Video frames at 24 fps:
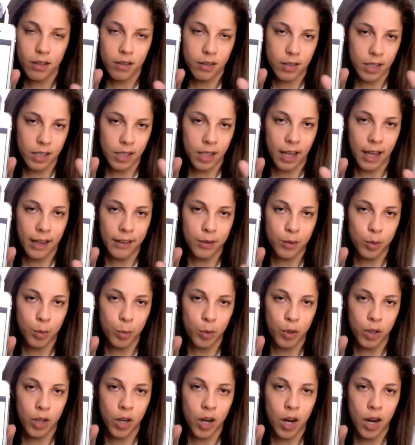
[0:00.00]
Seeing that has no
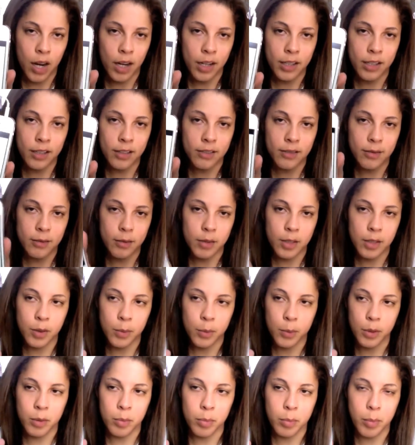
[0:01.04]
more card.
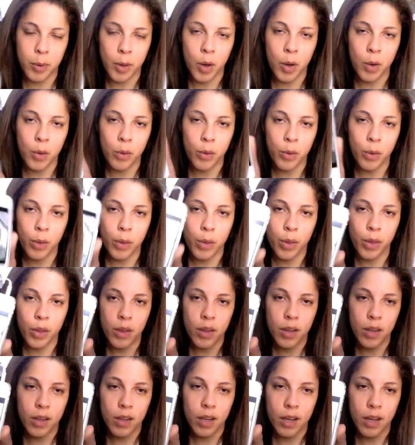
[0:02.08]
This one both.
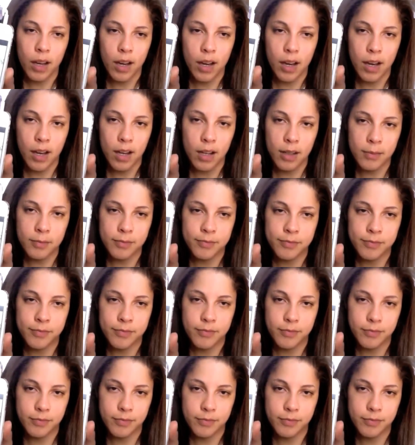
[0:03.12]
So